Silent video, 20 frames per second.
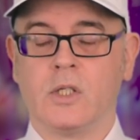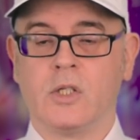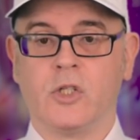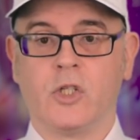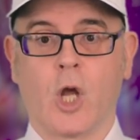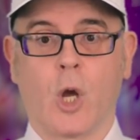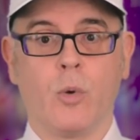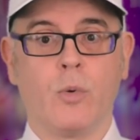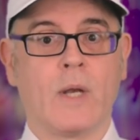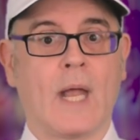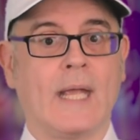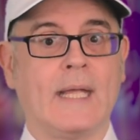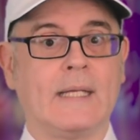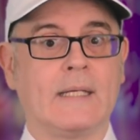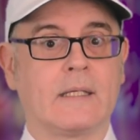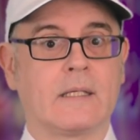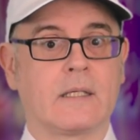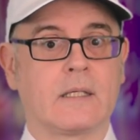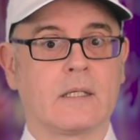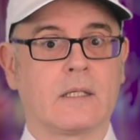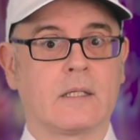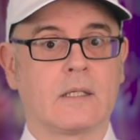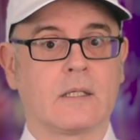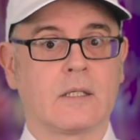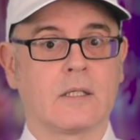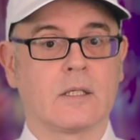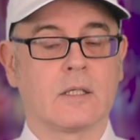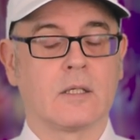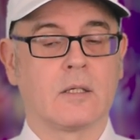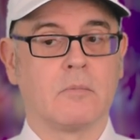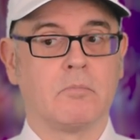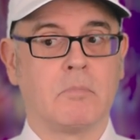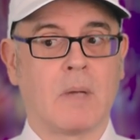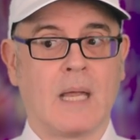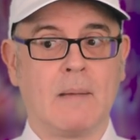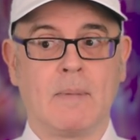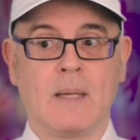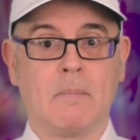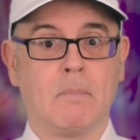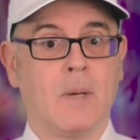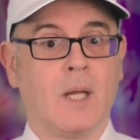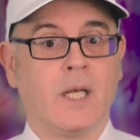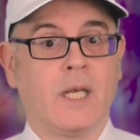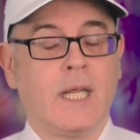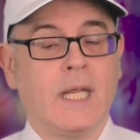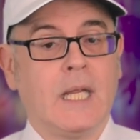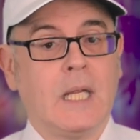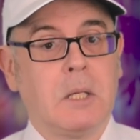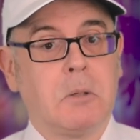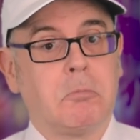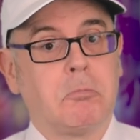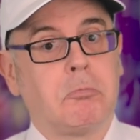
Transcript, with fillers: donate maybe money,